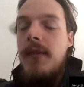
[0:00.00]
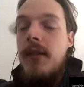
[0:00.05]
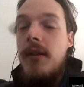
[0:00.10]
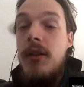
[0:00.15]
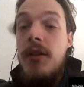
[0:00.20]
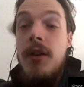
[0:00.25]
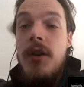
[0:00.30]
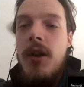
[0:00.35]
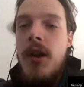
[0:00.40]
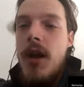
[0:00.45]
the
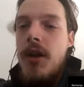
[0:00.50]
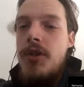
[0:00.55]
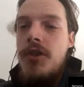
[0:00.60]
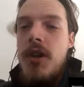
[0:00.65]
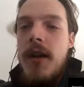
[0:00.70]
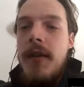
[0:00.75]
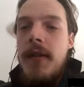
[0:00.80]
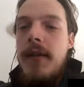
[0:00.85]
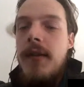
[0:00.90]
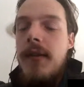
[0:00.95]
clear-cut
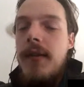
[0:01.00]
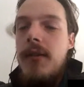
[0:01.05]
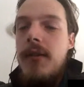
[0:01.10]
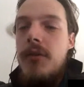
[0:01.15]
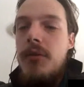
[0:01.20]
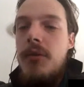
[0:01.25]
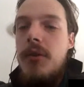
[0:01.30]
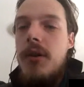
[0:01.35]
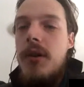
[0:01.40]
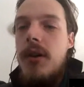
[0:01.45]
chances
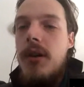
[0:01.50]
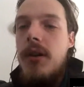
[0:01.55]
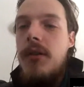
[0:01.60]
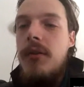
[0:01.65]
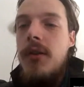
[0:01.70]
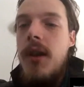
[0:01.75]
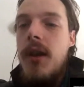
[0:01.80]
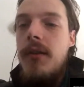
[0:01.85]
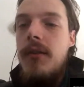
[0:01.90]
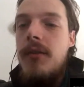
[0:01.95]
to
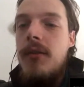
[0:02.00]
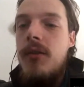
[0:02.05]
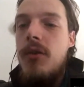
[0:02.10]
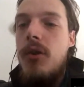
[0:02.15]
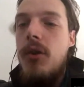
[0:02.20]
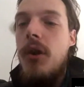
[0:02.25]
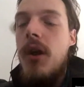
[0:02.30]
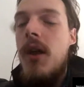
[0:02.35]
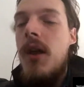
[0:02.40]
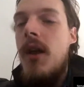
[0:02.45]
get to the
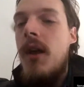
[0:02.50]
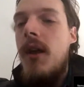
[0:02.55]
goal.